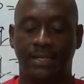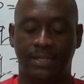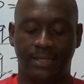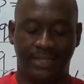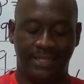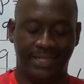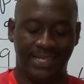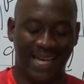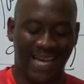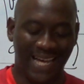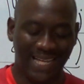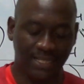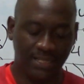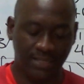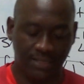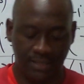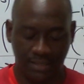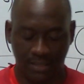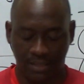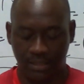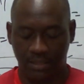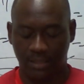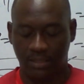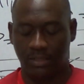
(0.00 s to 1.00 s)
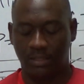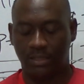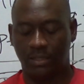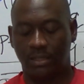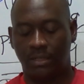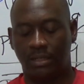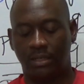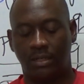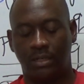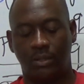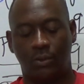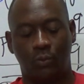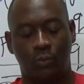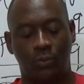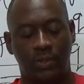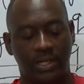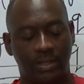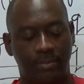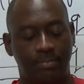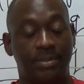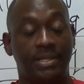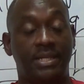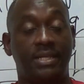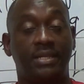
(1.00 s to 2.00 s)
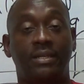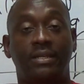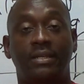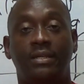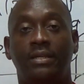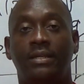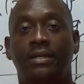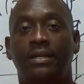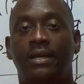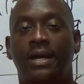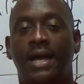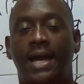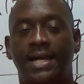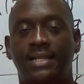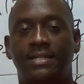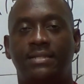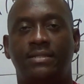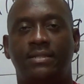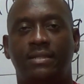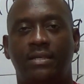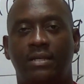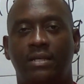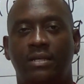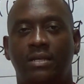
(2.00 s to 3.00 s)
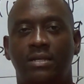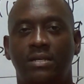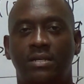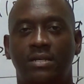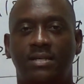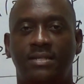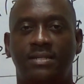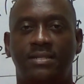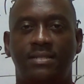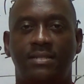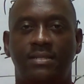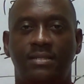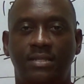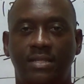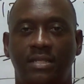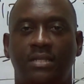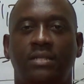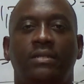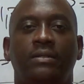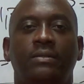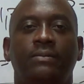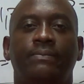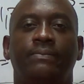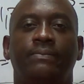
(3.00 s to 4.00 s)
the answer will be answer C.